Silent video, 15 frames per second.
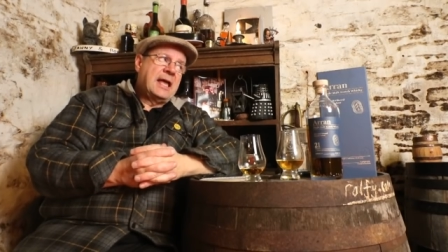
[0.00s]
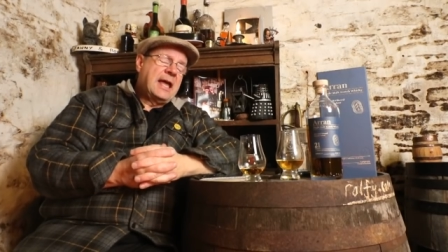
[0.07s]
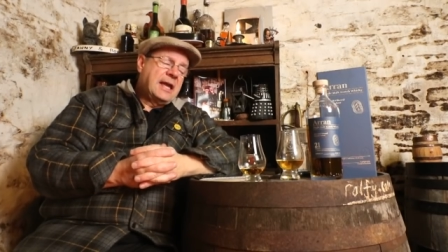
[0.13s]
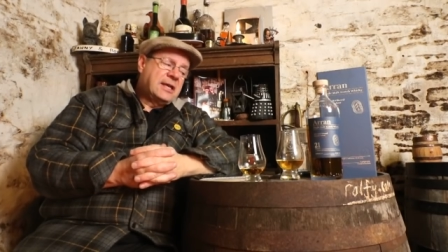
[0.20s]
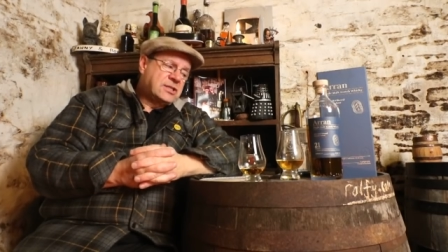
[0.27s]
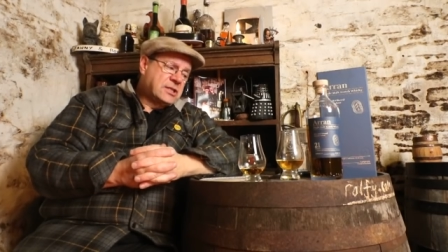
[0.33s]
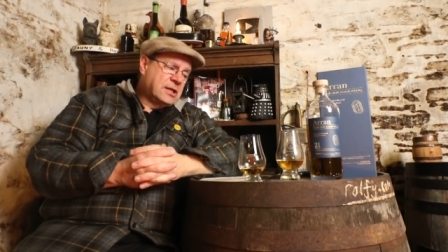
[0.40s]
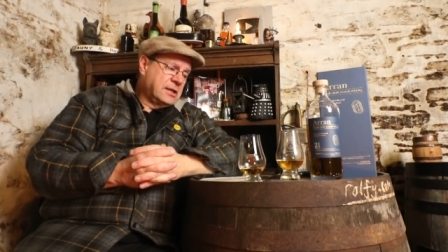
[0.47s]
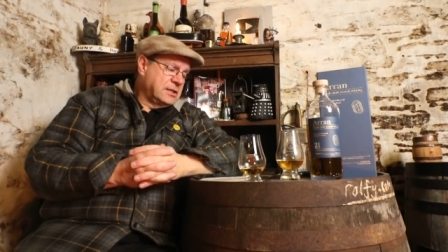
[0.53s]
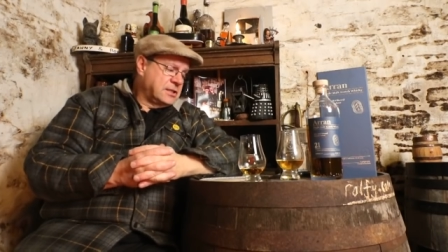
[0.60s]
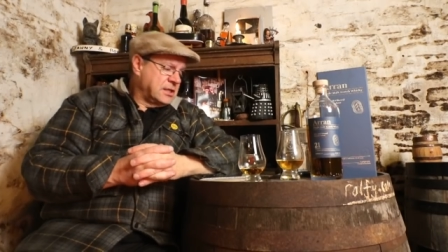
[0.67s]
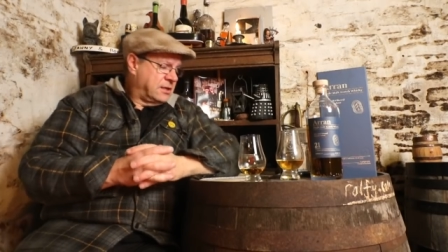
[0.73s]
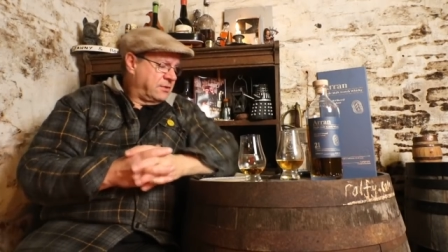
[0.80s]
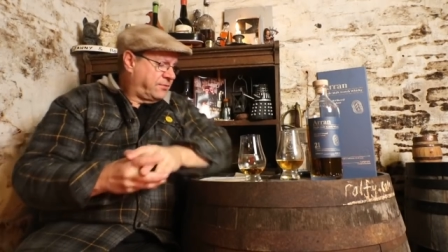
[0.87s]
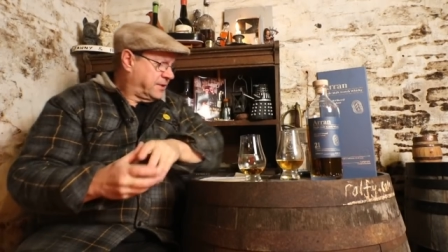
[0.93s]

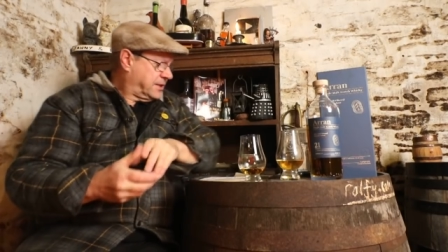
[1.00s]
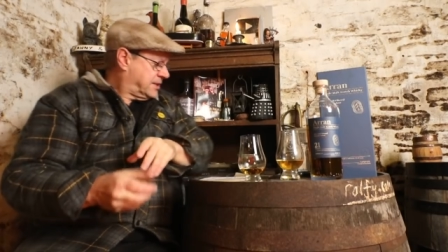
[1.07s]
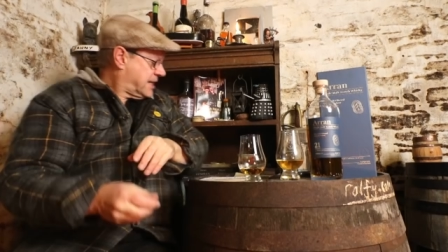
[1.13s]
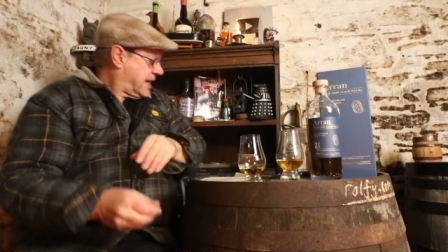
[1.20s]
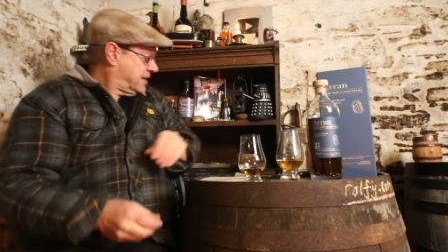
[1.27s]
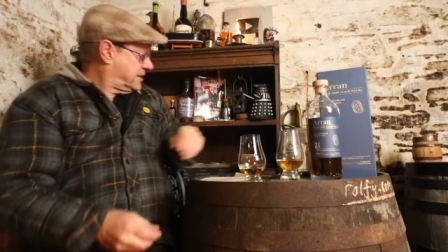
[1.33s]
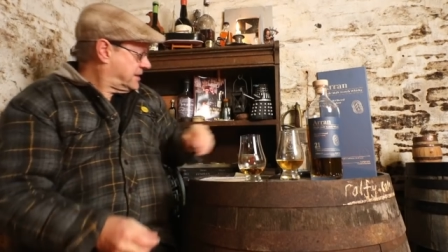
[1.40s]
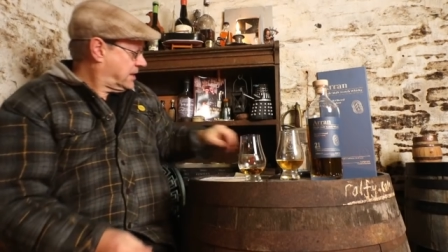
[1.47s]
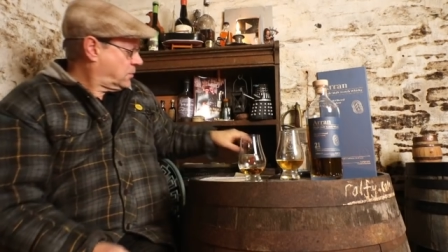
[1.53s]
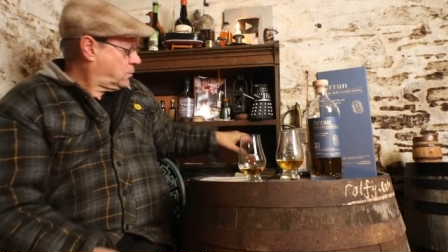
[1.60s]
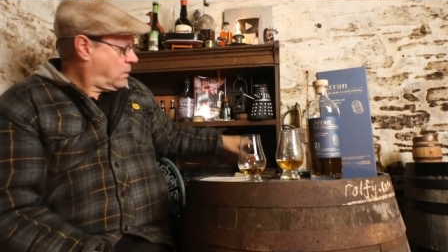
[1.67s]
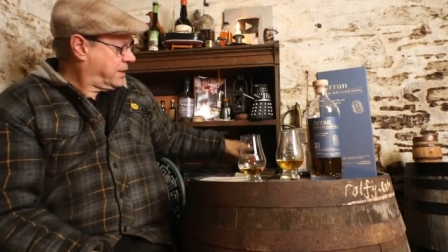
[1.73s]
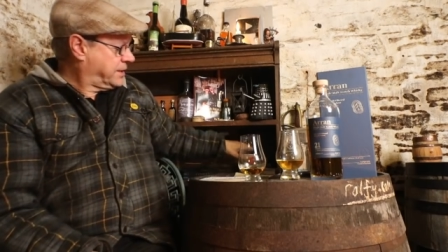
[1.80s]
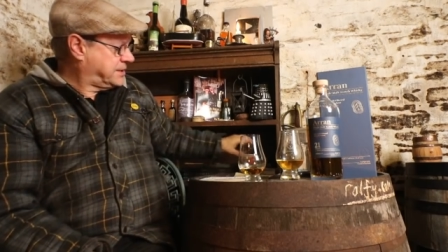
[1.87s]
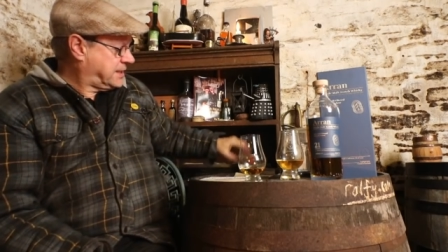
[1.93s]
excellent, fantastic
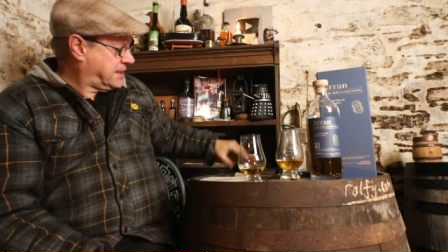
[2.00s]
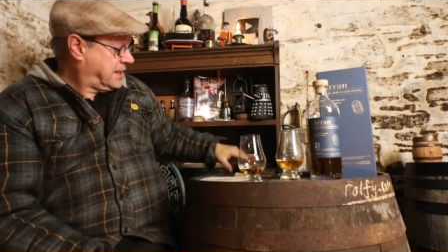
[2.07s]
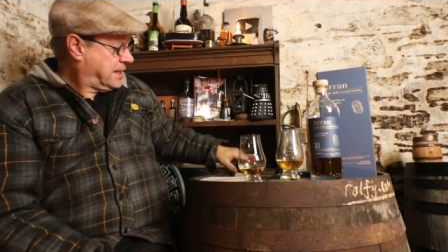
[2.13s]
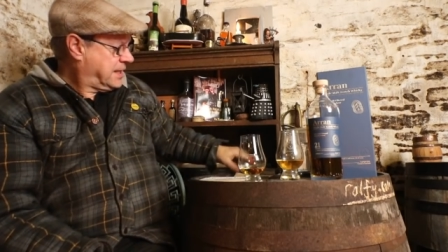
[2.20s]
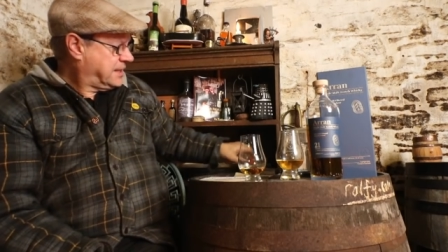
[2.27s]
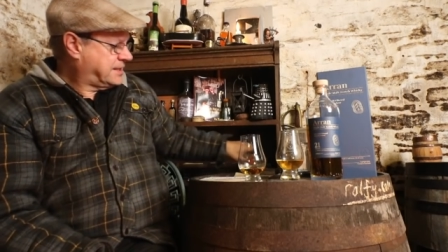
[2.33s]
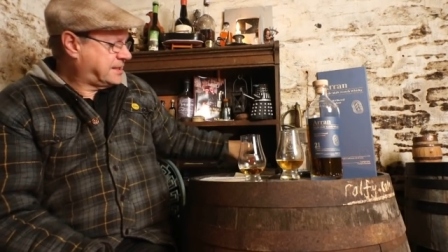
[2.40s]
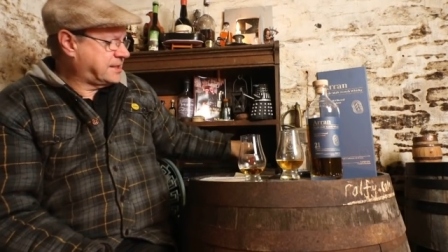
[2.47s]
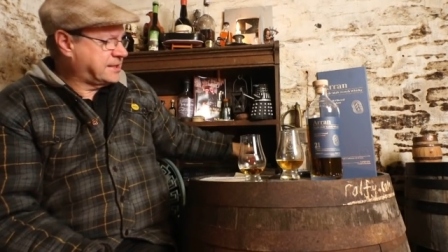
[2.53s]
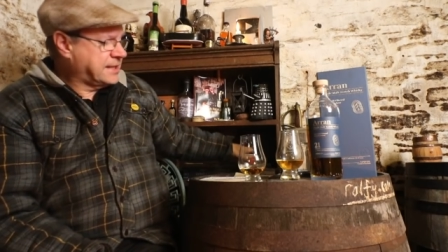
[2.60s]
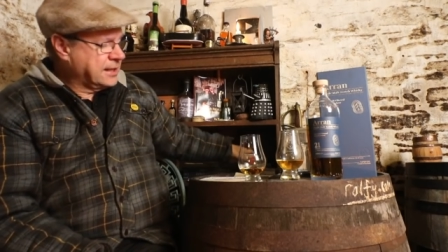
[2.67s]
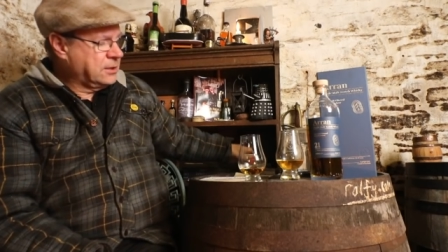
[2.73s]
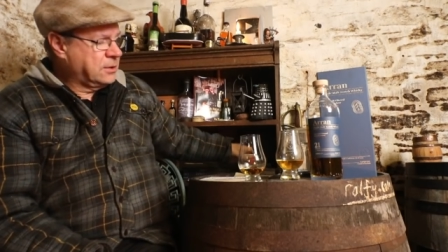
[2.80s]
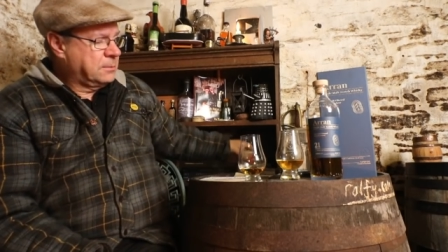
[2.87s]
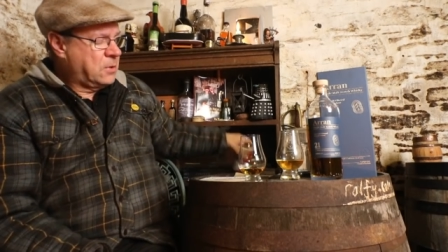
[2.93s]
quality
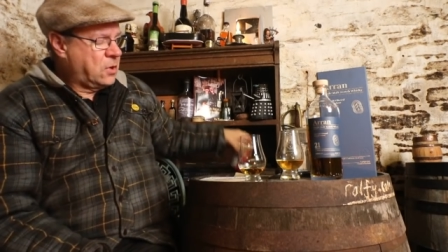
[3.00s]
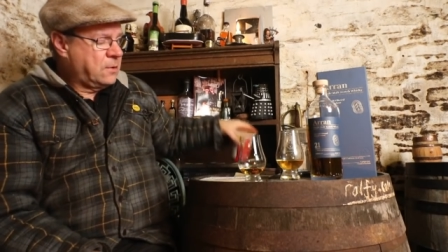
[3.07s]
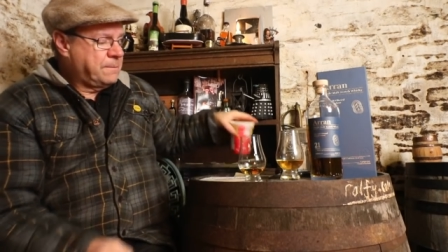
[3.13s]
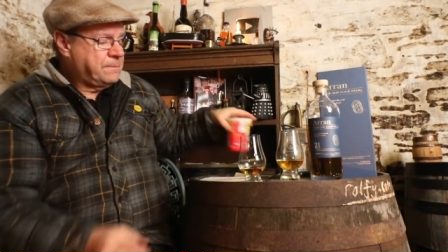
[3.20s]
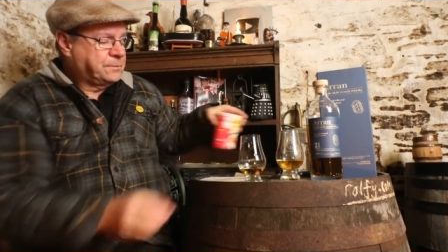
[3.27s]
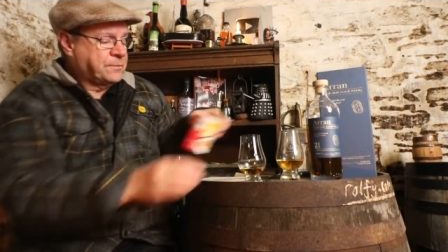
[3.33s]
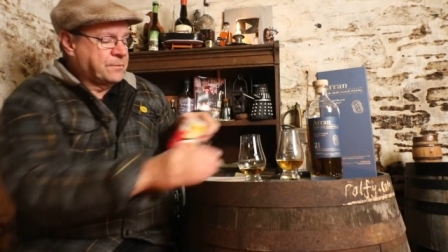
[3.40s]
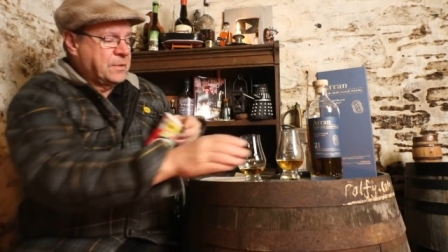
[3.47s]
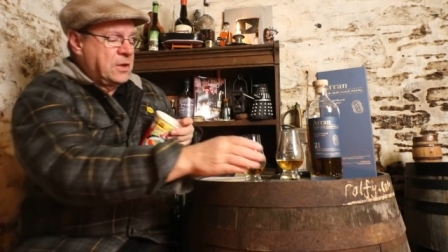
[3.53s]
single malt,